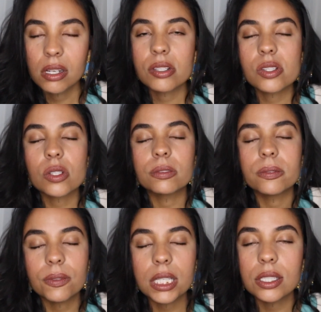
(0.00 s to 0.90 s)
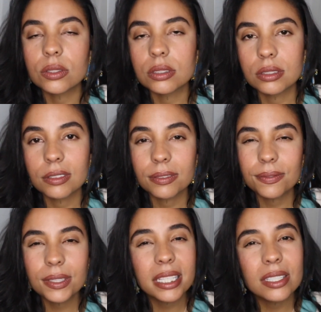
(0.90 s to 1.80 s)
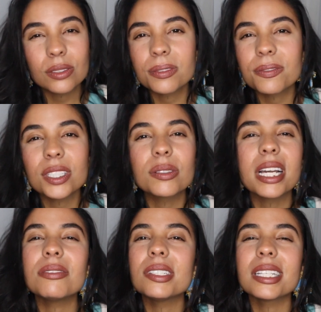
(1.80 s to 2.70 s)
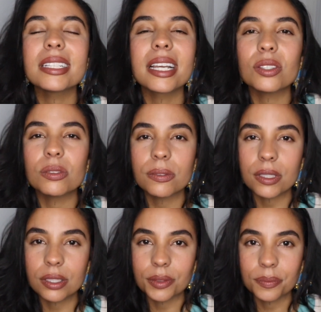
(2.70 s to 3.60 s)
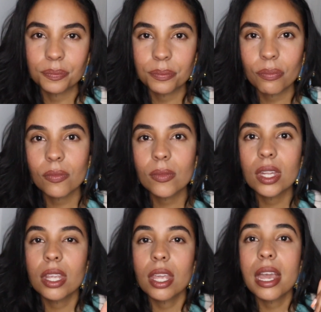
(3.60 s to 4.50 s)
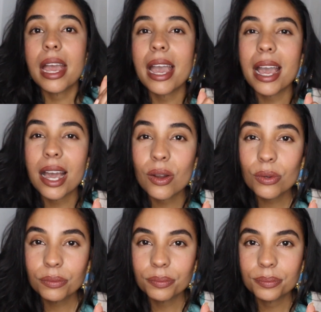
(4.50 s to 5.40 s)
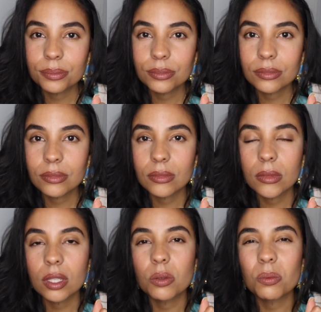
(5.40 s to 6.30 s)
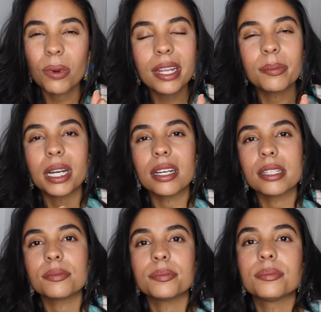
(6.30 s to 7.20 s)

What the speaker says: So feel everything that you feel. How? Write about it.